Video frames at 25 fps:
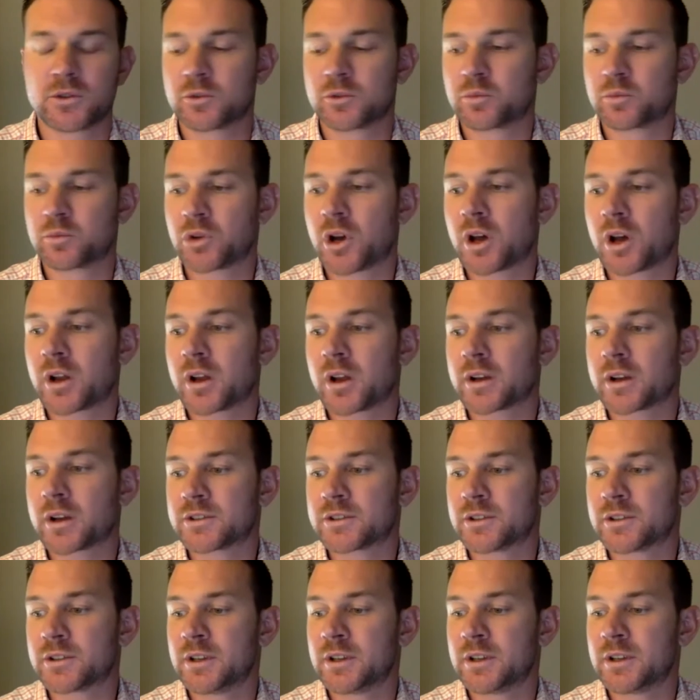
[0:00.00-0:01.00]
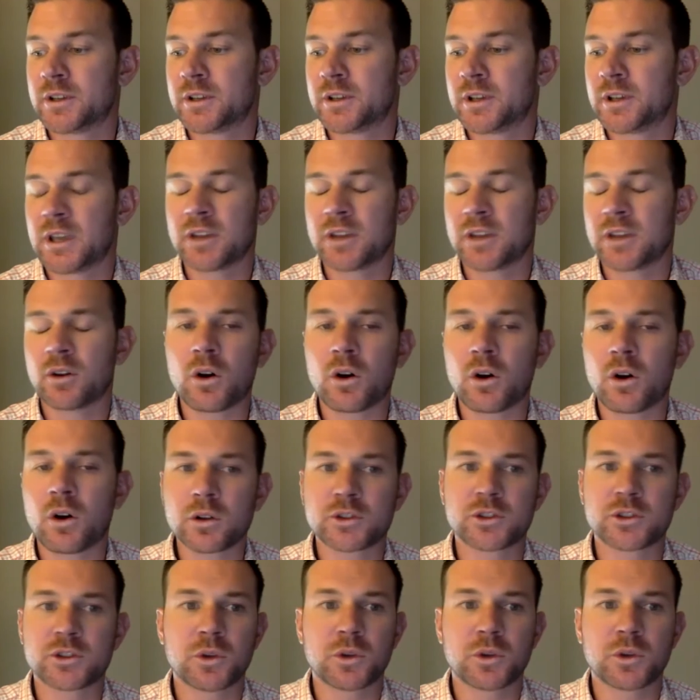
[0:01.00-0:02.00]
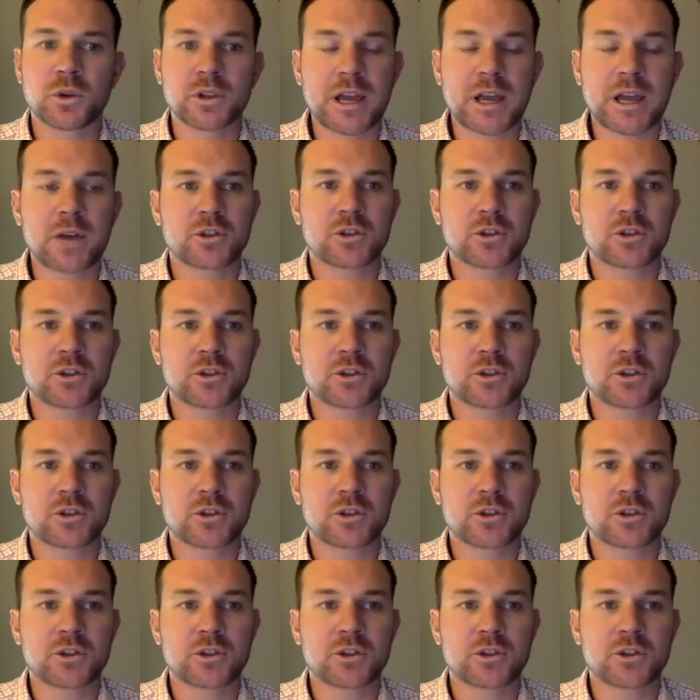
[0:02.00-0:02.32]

products and also allow